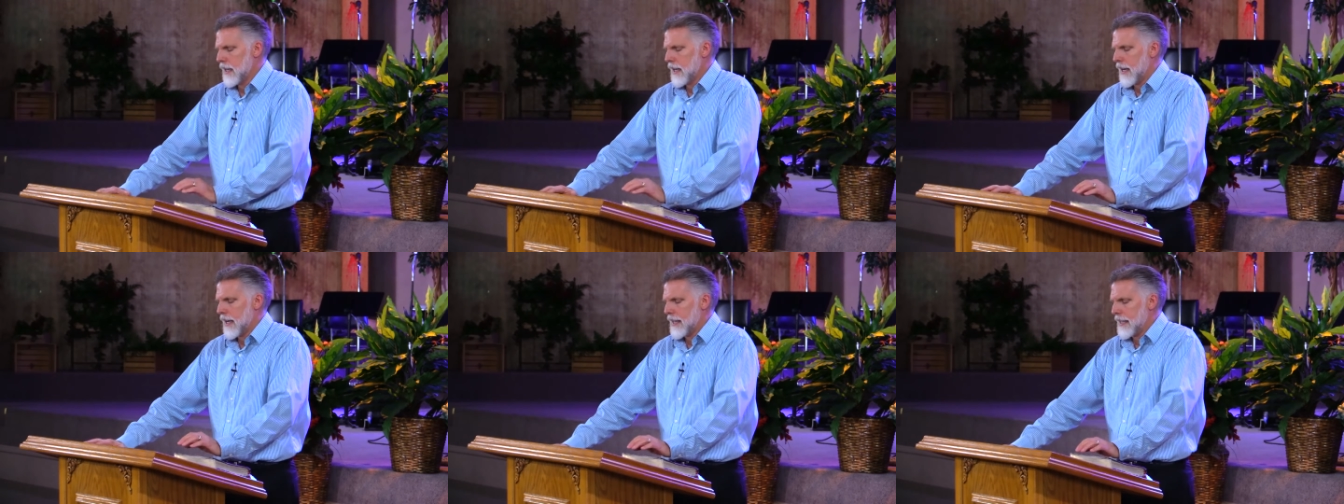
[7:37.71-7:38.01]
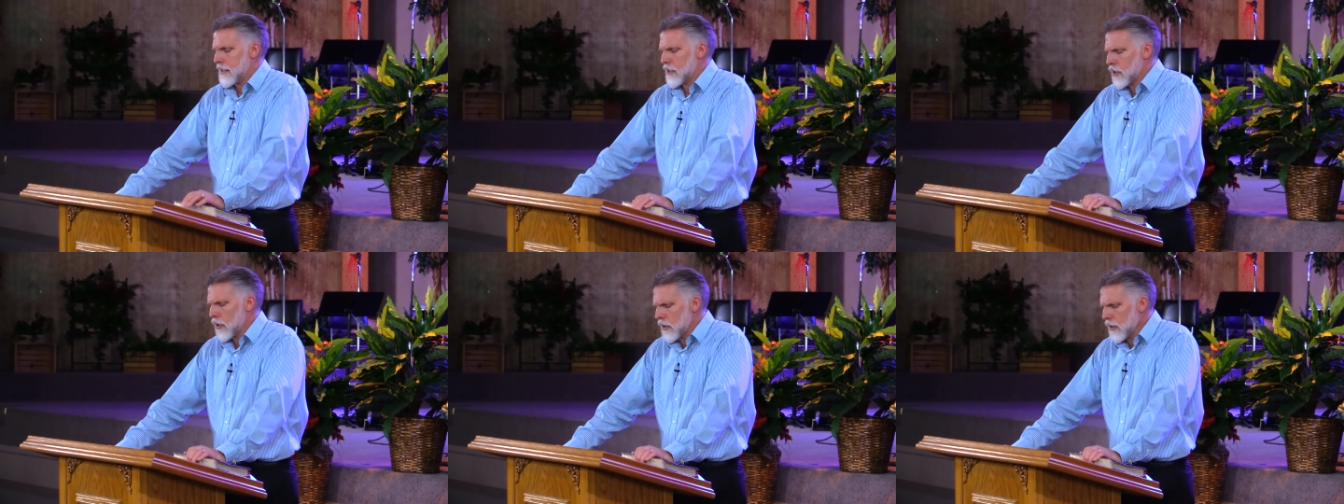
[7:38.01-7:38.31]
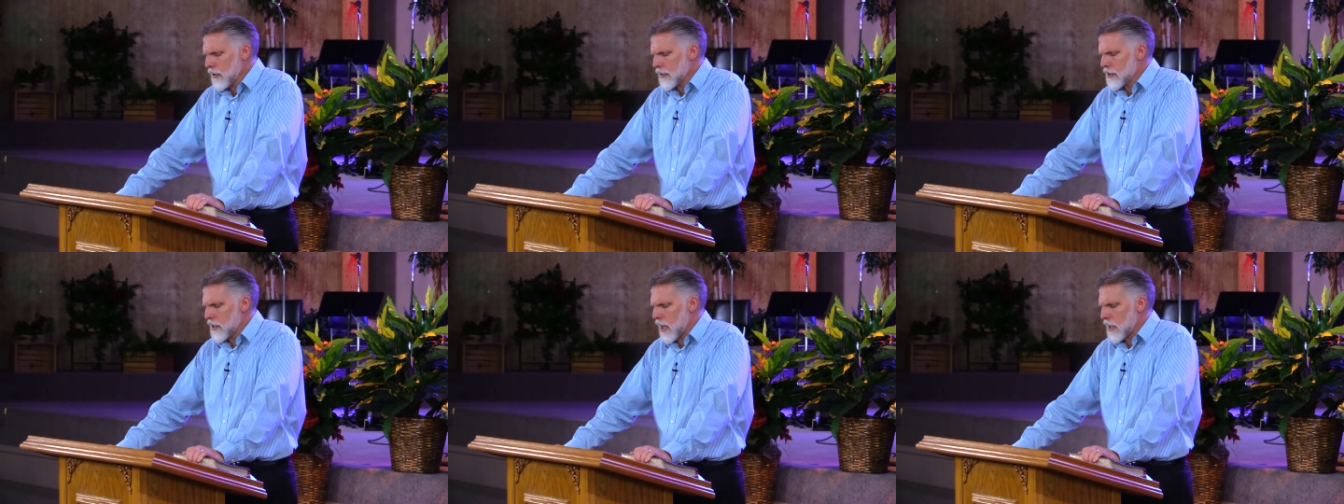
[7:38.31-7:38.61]
And
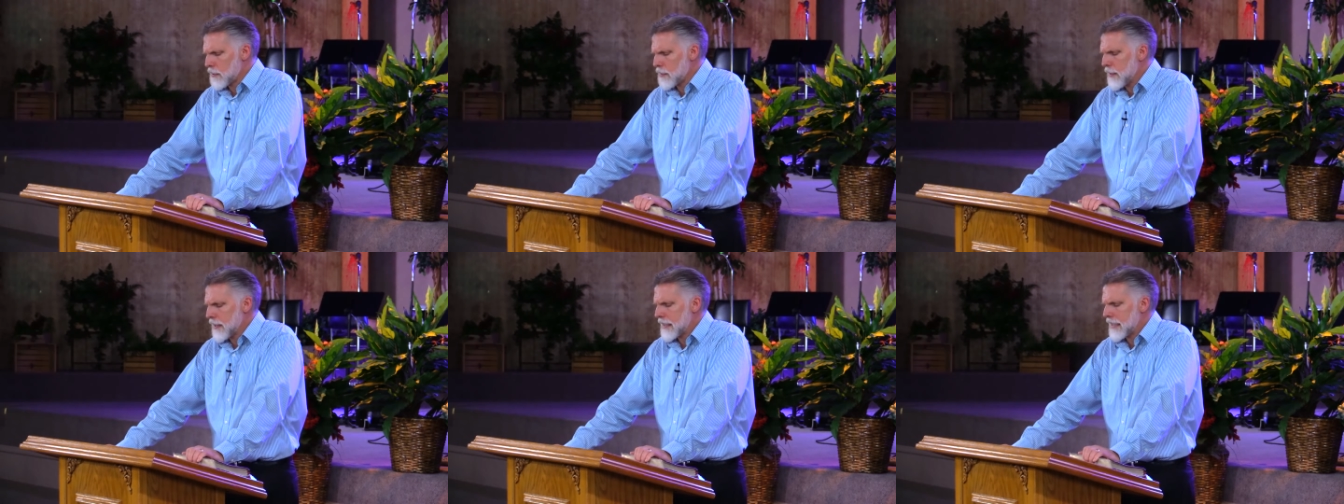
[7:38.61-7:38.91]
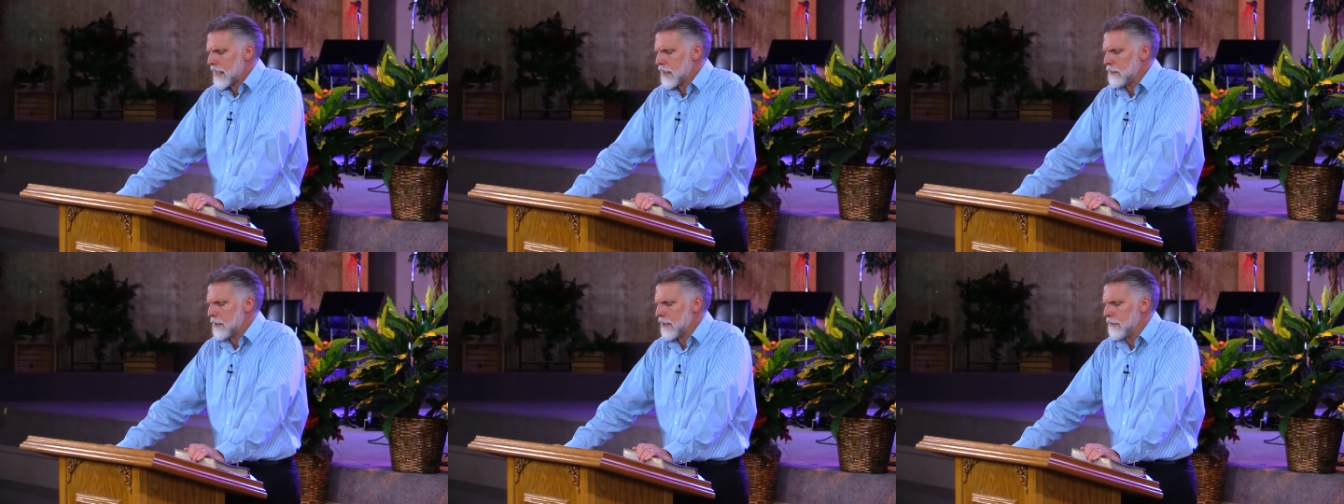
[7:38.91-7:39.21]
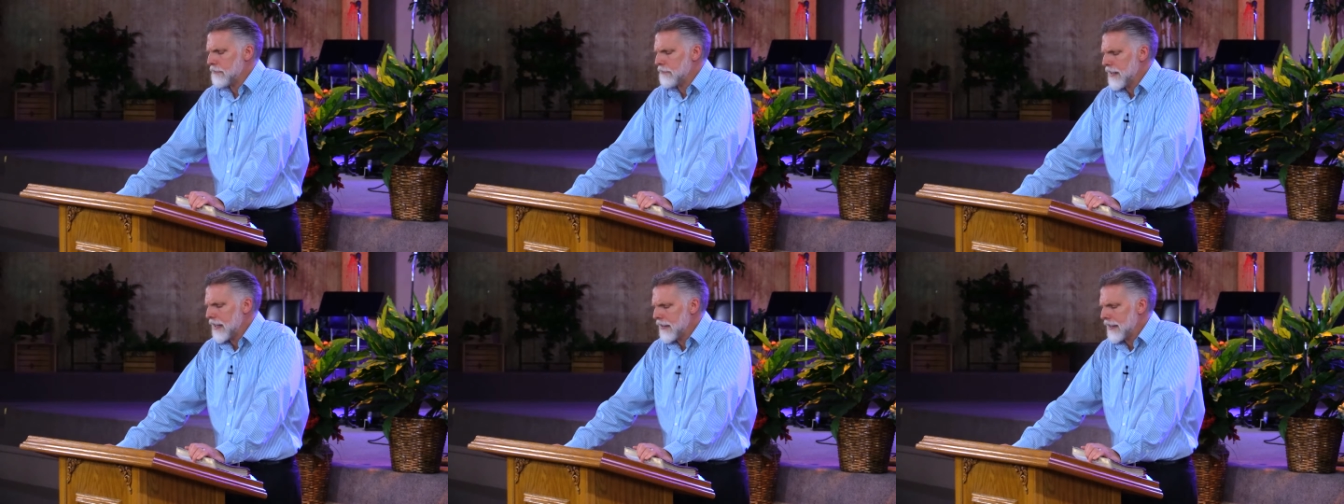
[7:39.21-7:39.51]
eternal judgment can be
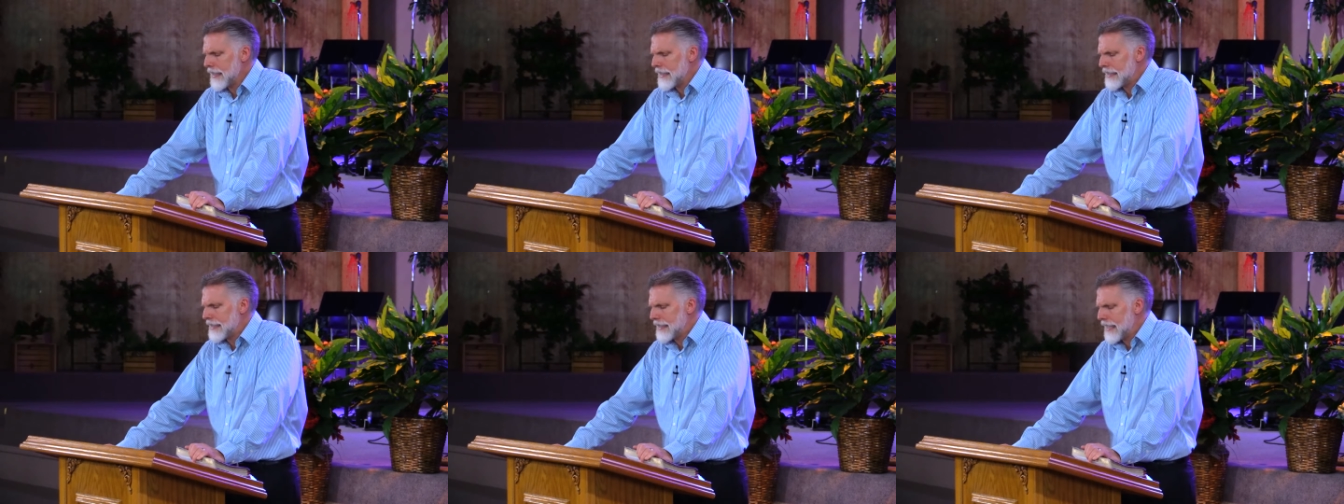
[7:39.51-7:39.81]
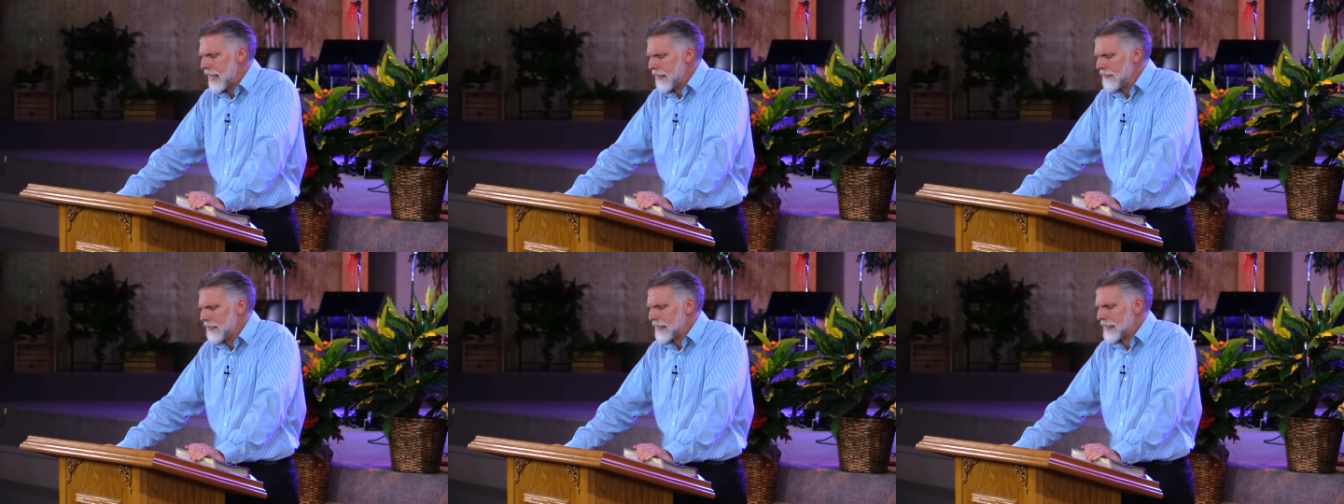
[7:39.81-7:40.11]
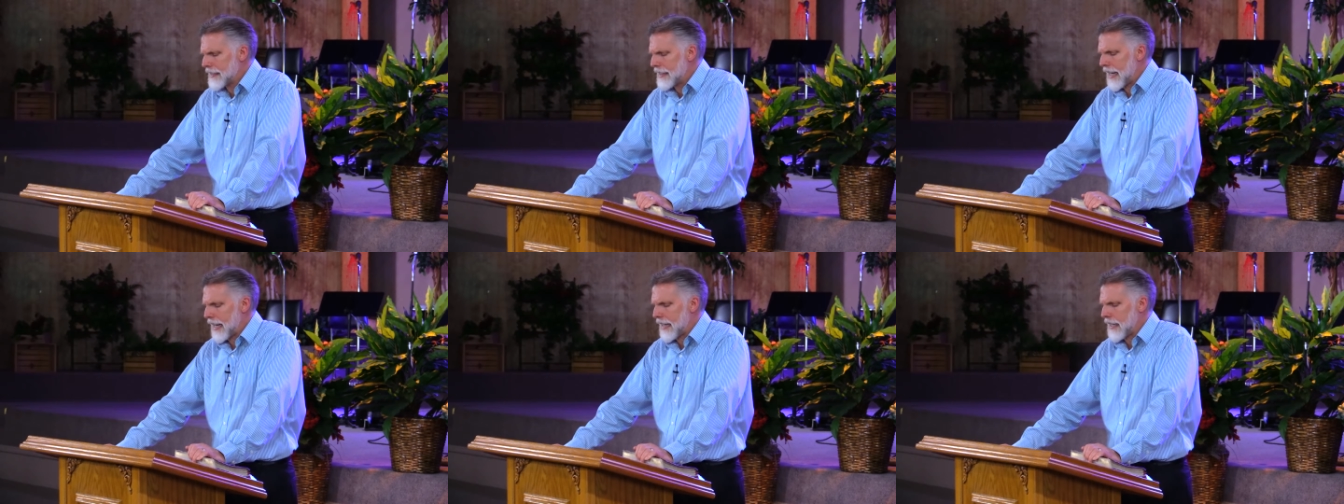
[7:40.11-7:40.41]
very
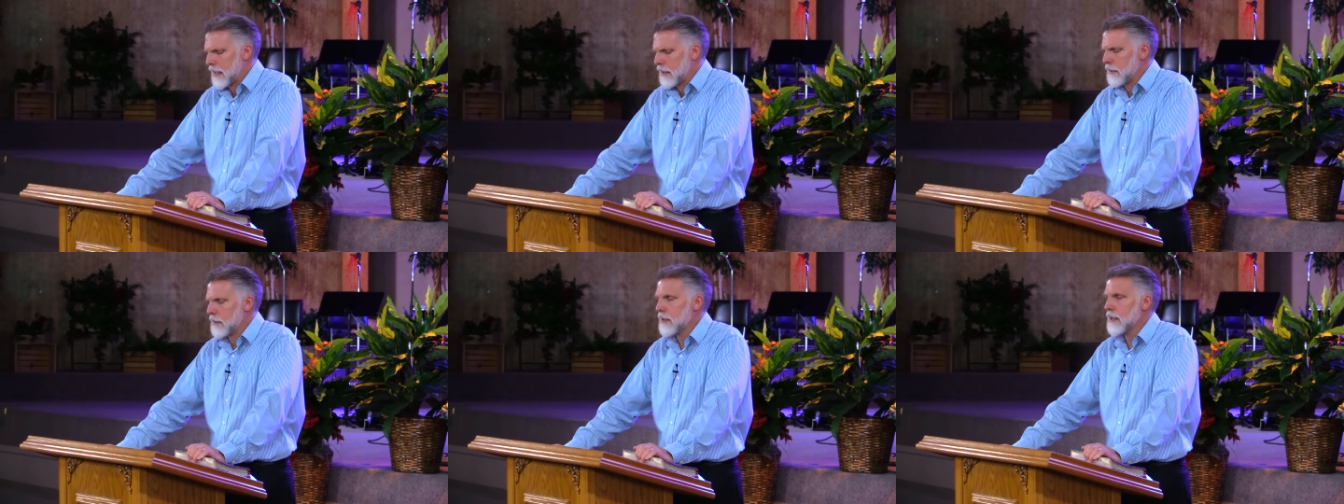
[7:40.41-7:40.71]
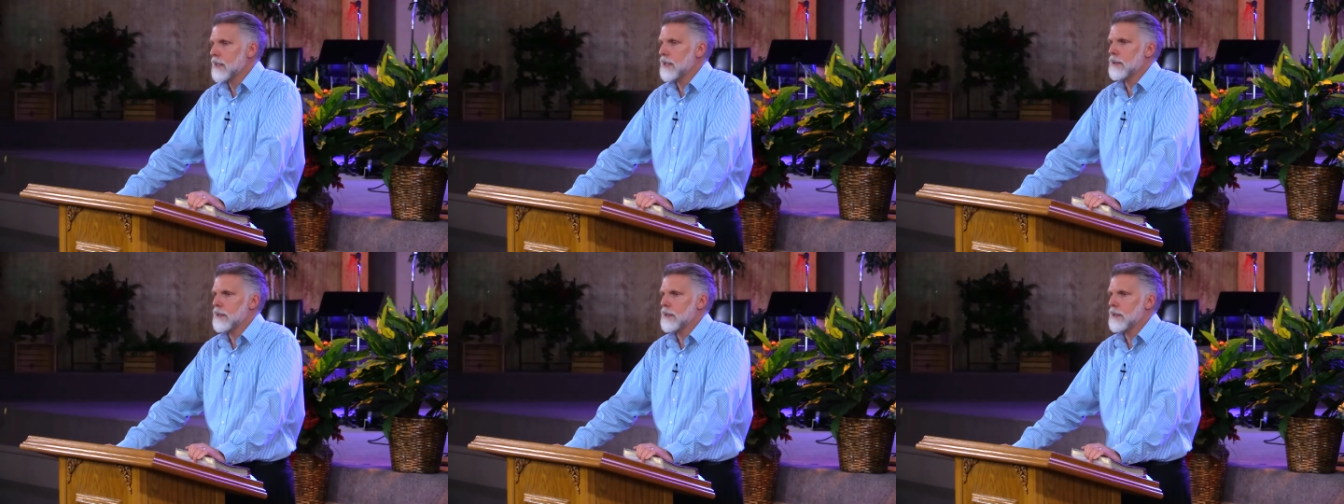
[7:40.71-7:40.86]
devastating